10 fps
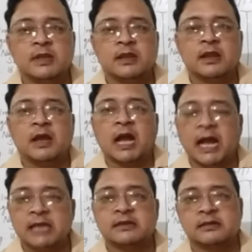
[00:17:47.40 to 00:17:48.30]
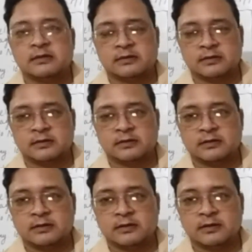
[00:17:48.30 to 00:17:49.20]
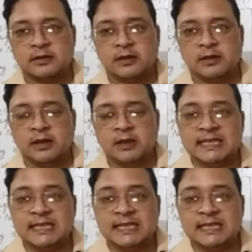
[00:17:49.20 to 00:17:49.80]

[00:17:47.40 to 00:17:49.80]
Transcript: and they